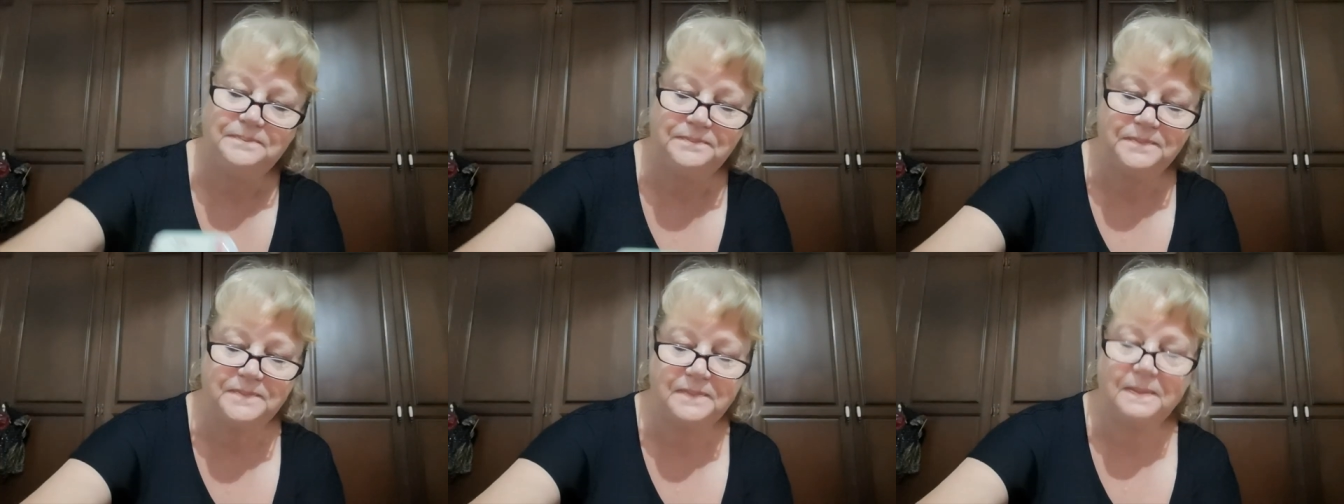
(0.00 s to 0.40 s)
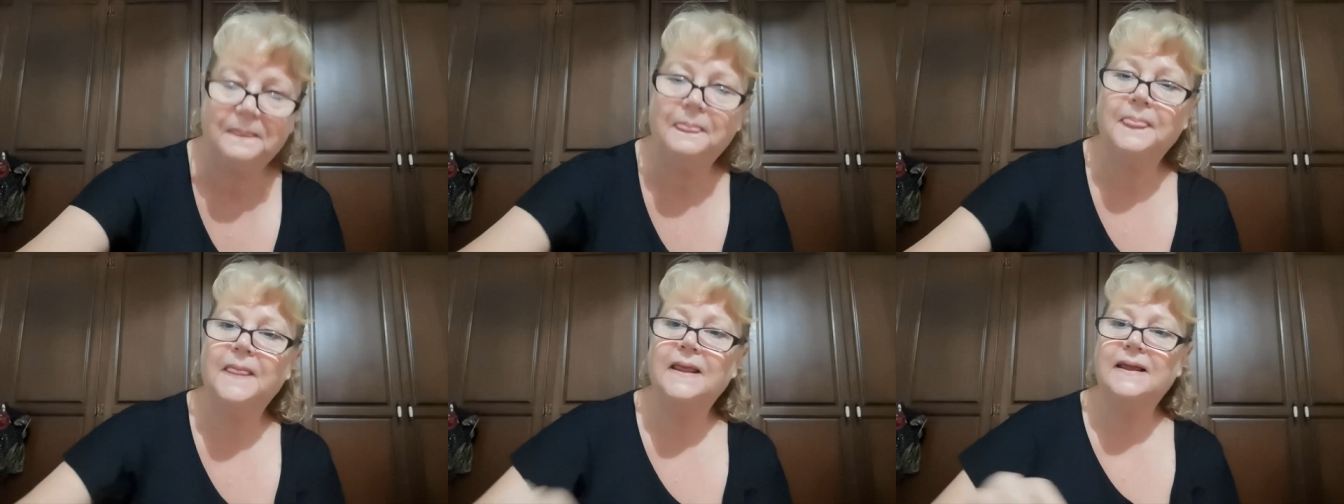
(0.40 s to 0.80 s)

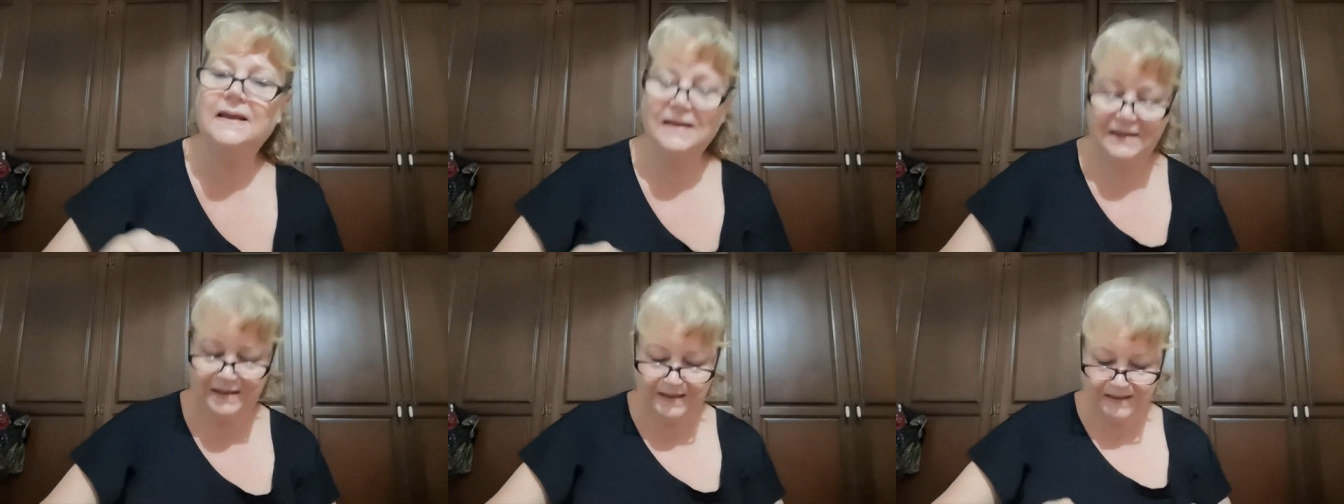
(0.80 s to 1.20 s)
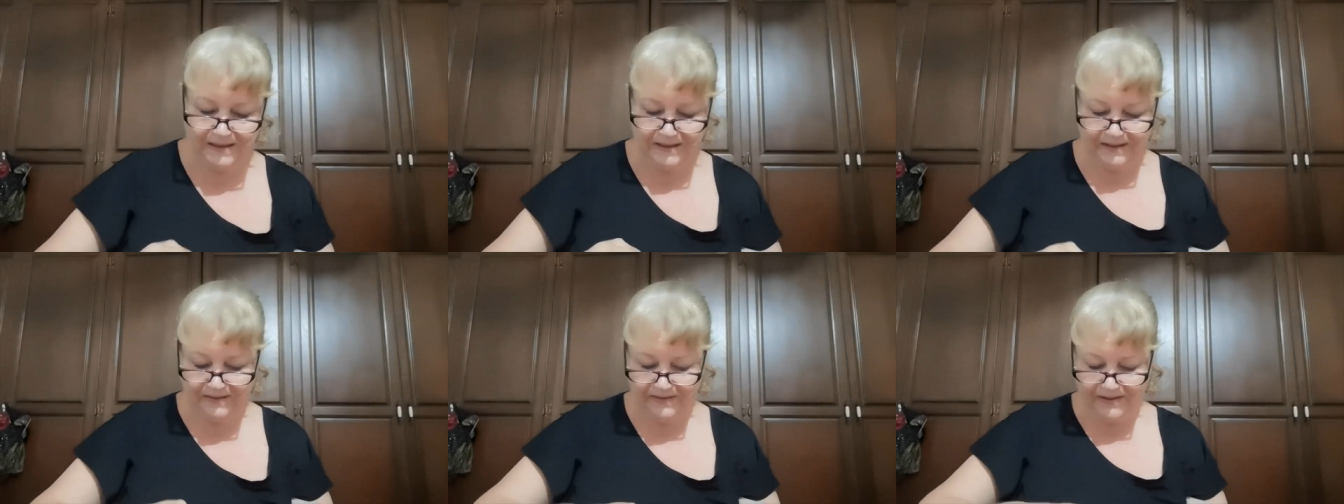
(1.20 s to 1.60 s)

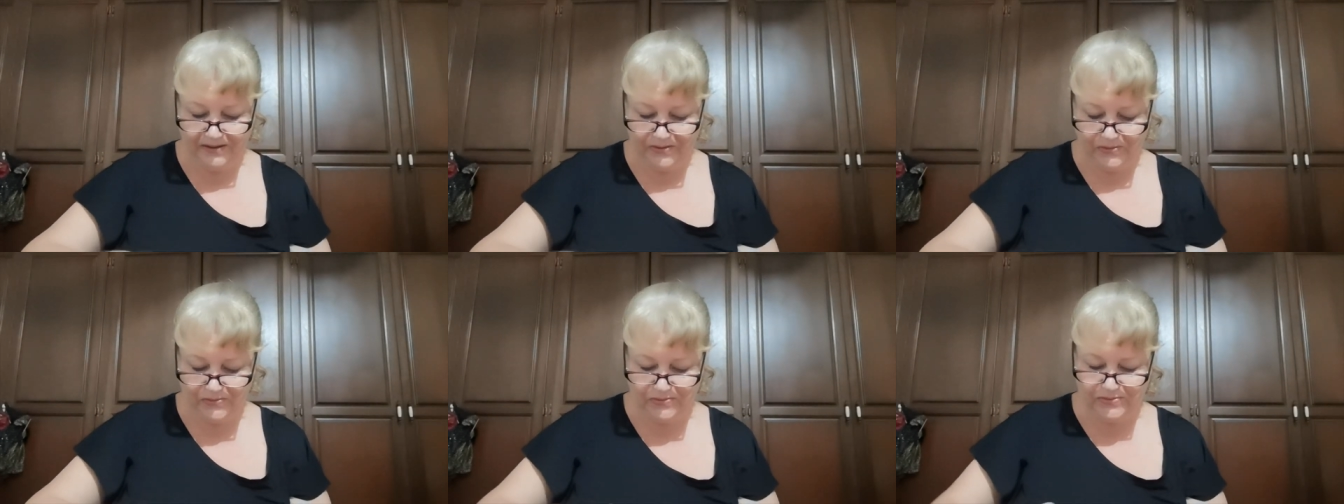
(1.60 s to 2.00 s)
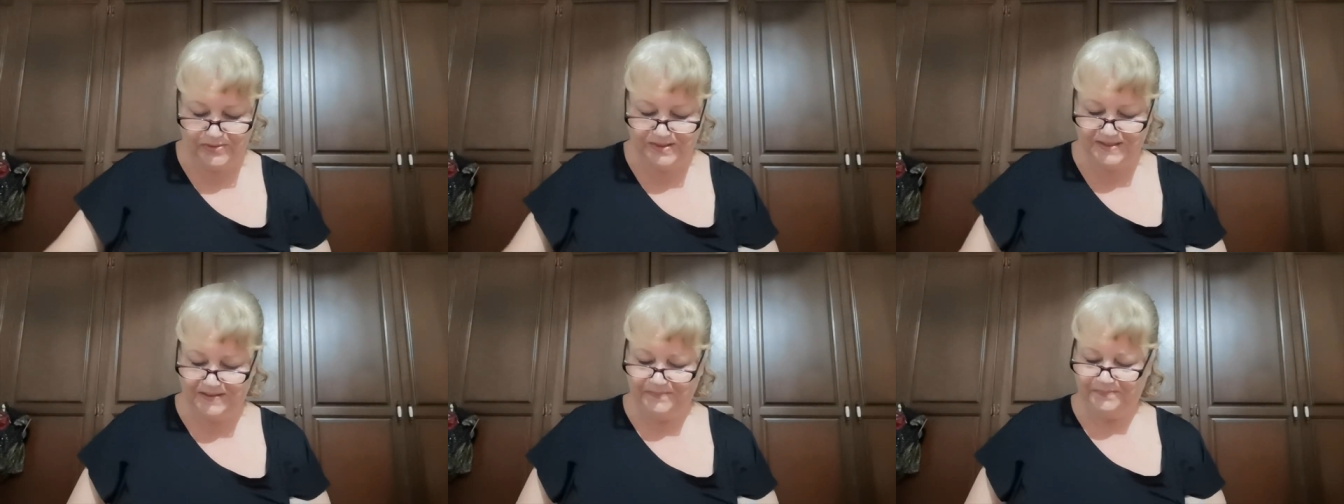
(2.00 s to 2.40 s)
Aren't they
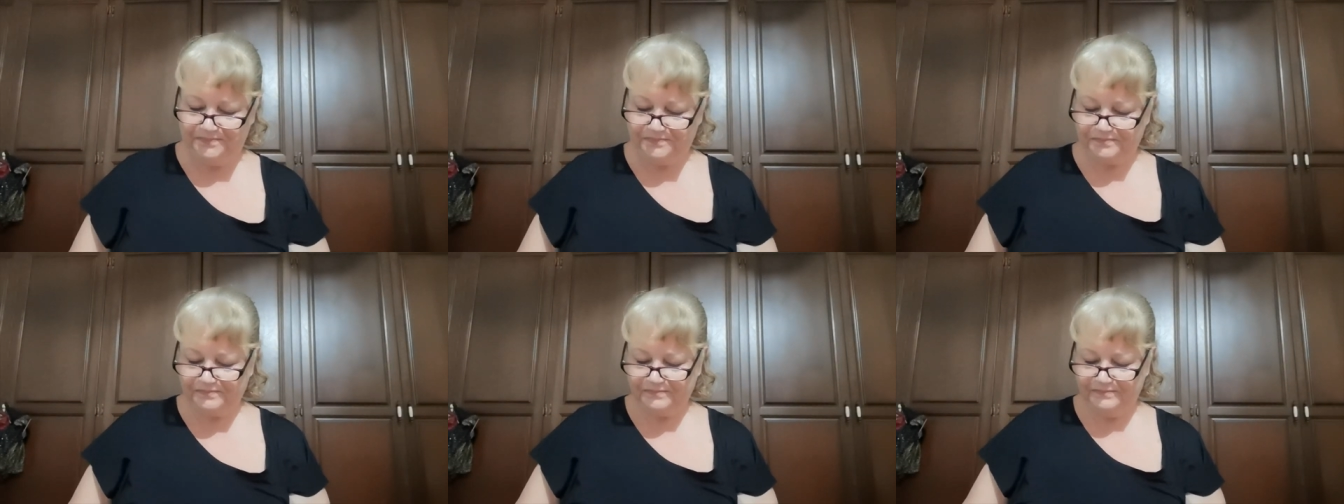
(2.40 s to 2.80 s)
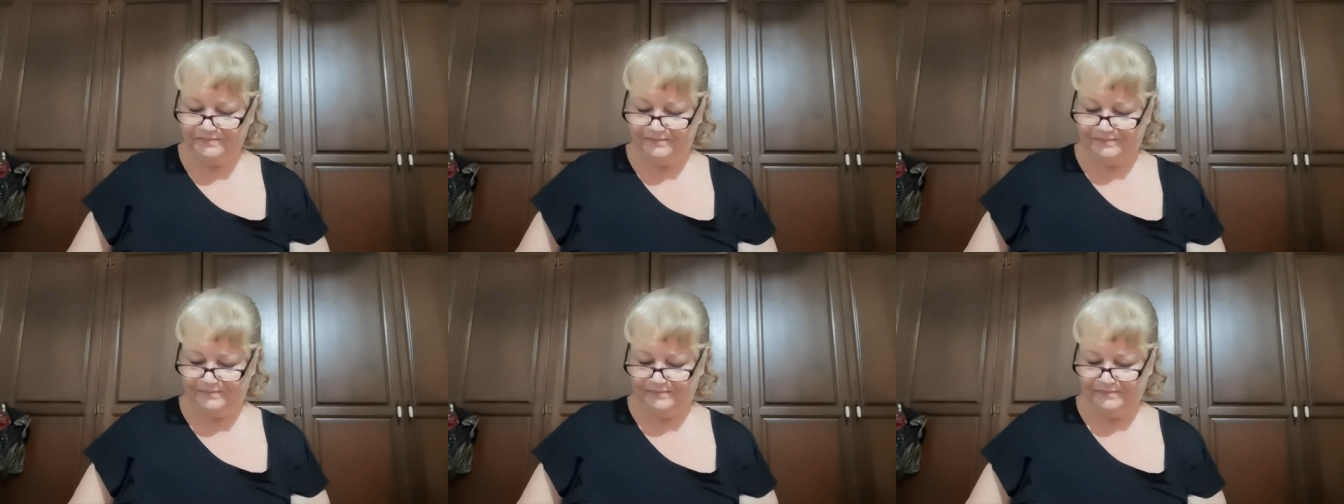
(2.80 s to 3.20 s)
awesome?
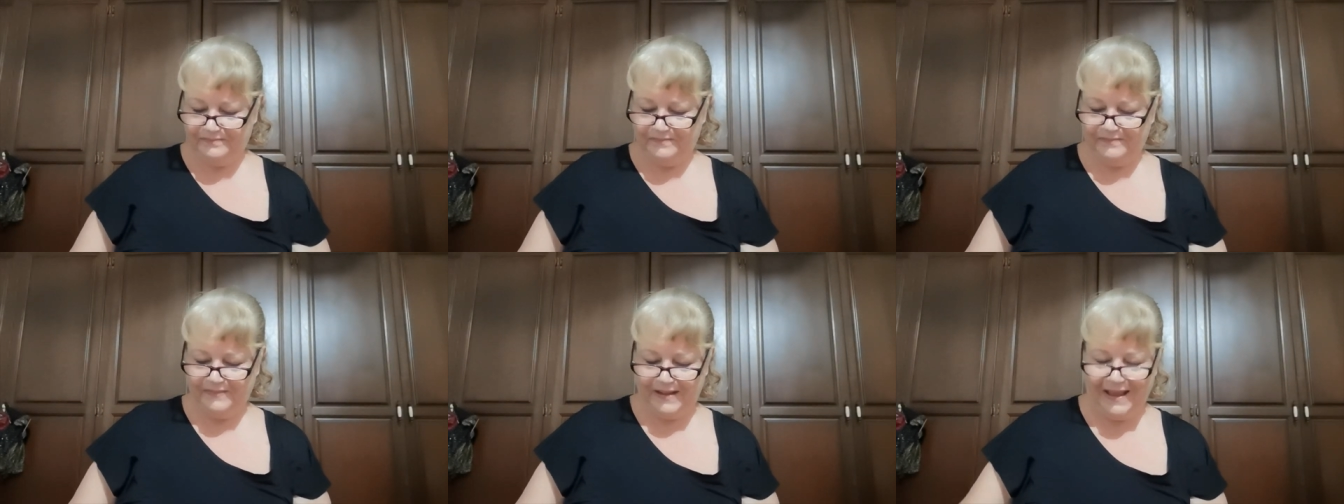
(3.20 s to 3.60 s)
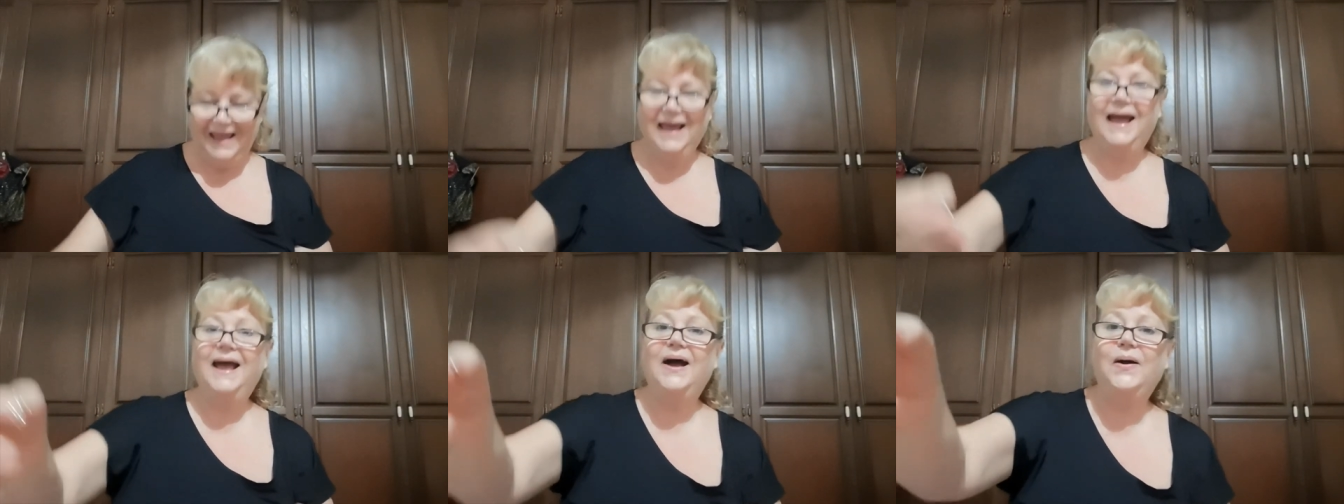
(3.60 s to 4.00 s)

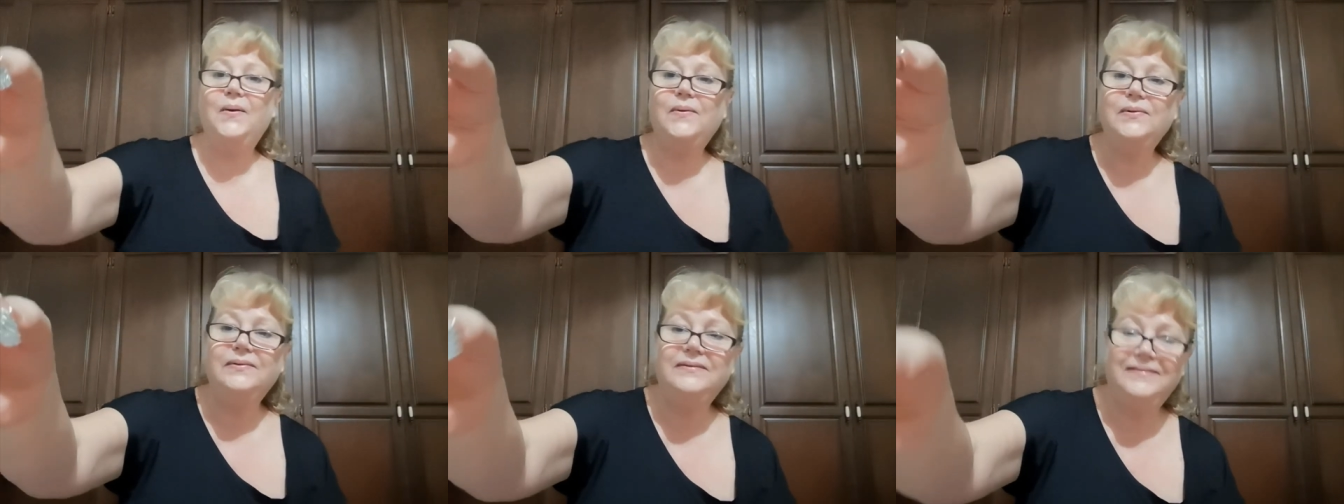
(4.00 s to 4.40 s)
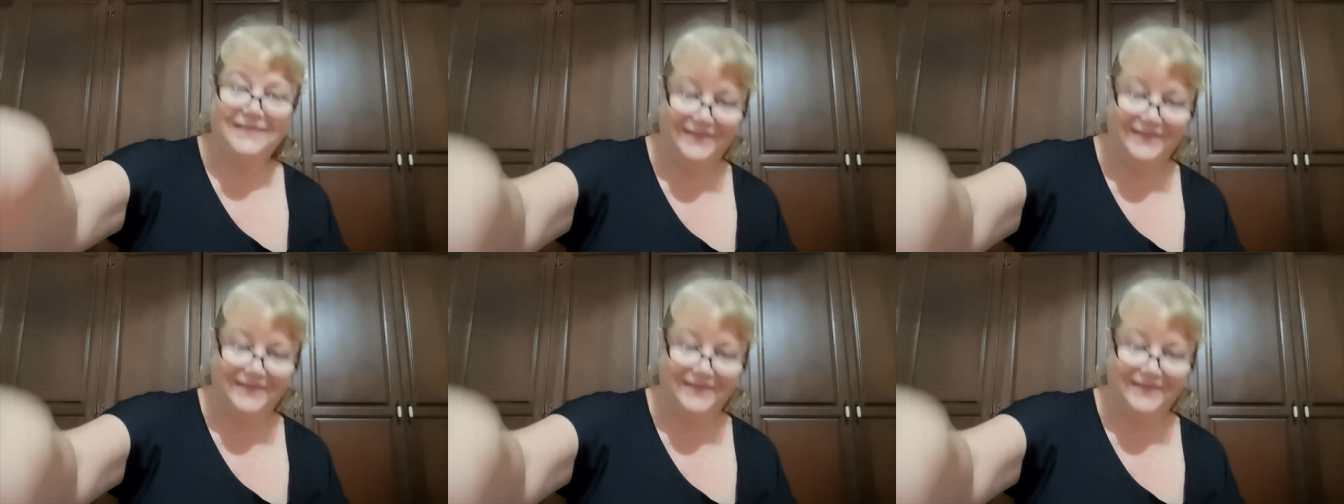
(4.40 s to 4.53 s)
Owl.